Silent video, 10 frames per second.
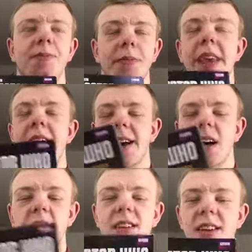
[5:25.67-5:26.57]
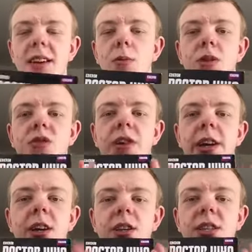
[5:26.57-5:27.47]
yeah, I think it was a really
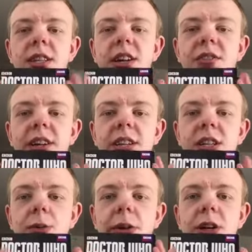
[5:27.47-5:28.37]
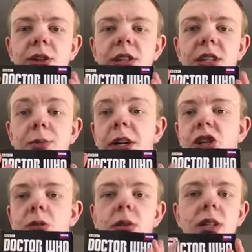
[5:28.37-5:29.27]
good series, to be honest,
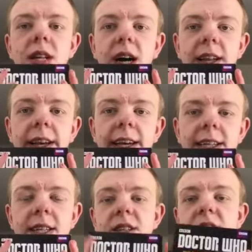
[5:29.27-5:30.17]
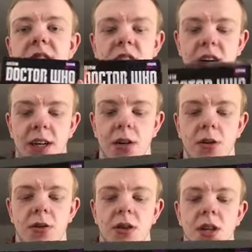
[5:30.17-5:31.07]
especially with the Daleks and the
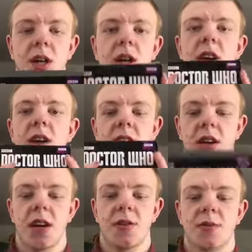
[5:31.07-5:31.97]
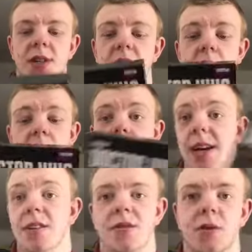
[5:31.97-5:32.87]
Zygons, you know, so,
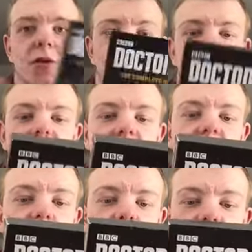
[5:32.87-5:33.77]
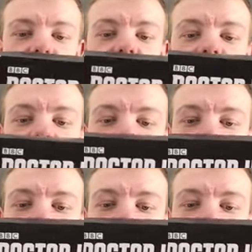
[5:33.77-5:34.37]
and of course, River Song was in it.